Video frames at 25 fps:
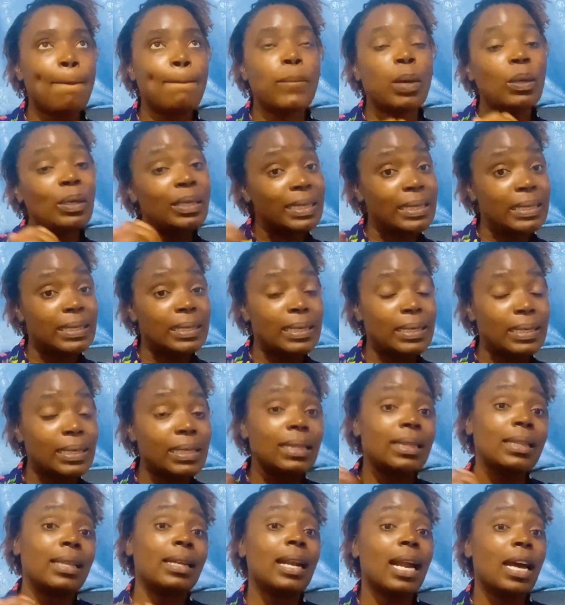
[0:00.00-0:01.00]
policies
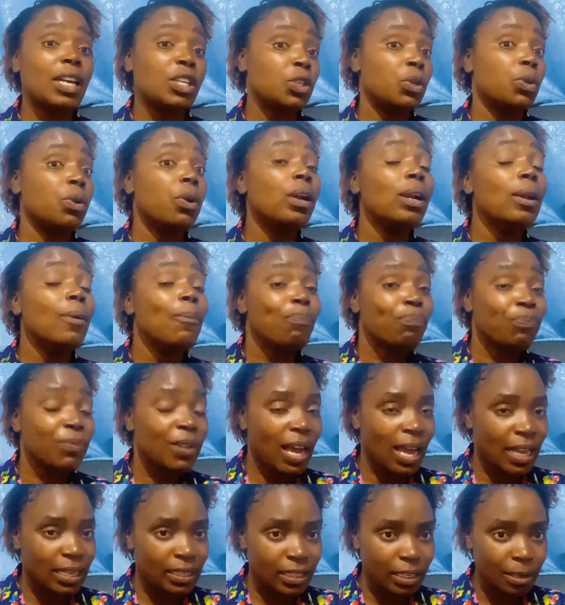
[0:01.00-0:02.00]
in the National
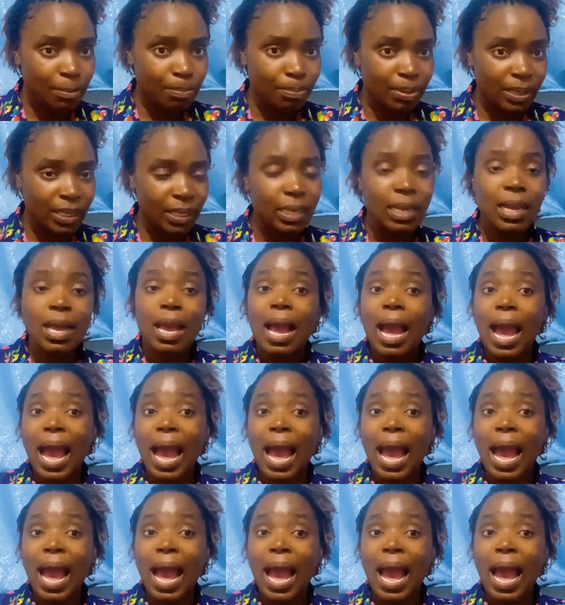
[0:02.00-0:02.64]
Assembly.